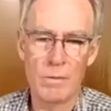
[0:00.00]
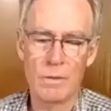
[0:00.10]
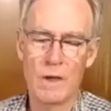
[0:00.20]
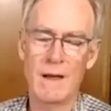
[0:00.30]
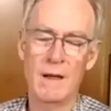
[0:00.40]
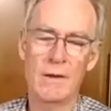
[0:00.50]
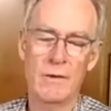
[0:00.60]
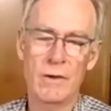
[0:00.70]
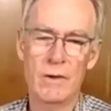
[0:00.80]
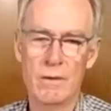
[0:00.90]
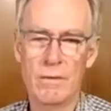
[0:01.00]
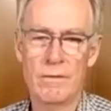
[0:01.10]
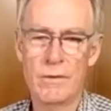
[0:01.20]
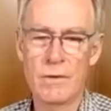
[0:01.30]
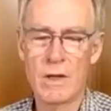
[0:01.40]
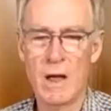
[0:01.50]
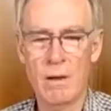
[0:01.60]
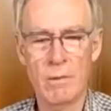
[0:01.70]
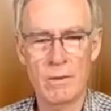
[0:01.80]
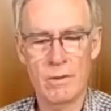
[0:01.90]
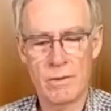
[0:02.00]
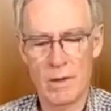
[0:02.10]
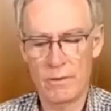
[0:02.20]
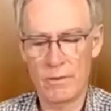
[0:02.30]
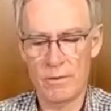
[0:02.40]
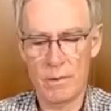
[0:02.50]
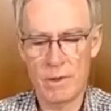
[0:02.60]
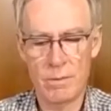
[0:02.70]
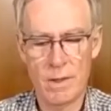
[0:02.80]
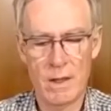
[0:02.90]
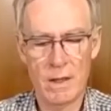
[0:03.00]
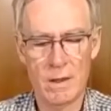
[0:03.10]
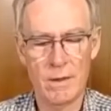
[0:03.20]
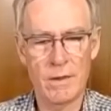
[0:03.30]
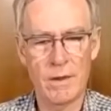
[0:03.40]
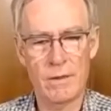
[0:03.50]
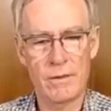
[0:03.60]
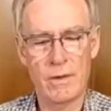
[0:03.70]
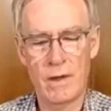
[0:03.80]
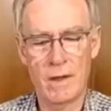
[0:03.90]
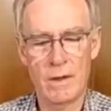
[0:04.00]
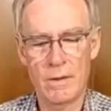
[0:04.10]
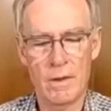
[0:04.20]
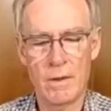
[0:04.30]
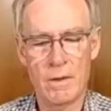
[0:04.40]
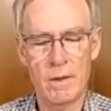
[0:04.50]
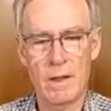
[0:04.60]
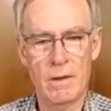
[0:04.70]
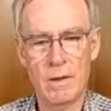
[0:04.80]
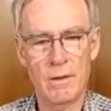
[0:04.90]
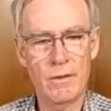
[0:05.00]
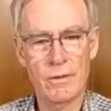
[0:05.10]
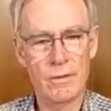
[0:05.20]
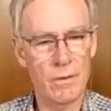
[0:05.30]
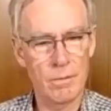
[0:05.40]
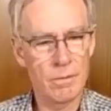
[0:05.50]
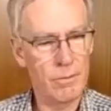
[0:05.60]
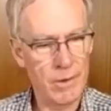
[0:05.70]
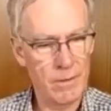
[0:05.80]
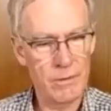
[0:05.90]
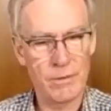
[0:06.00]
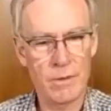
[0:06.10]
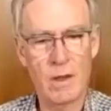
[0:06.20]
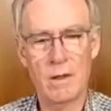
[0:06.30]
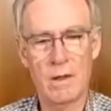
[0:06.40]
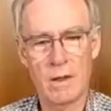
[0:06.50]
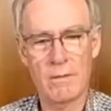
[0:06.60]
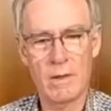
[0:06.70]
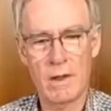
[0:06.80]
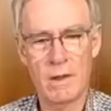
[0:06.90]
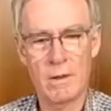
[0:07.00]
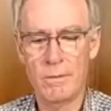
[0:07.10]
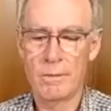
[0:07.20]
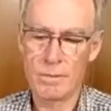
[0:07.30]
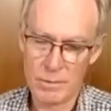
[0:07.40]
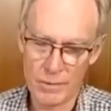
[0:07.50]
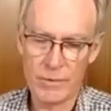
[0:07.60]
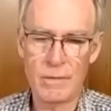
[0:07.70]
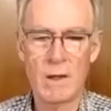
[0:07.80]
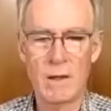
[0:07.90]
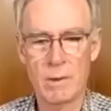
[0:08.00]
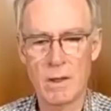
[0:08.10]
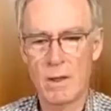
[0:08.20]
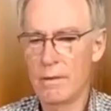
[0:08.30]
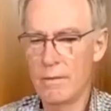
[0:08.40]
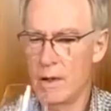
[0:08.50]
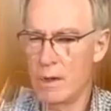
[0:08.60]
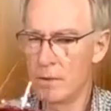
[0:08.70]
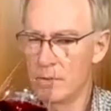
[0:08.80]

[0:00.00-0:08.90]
the style of Canberra Shiraz is much more elegant than, say, the hotter areas from South Australia, Clare Valley, Barossa Valley, McLaren Vale.